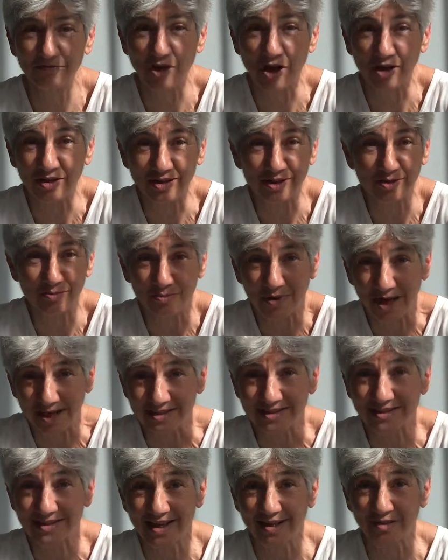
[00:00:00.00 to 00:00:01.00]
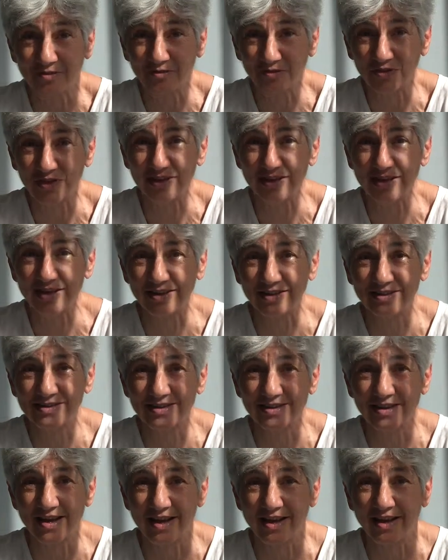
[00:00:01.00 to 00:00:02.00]
done it myself.
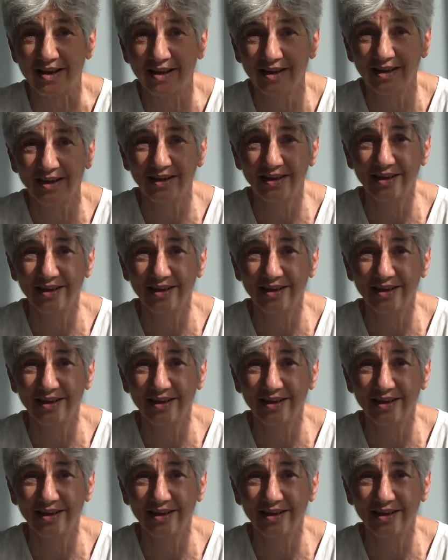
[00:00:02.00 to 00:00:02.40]
It's, uh,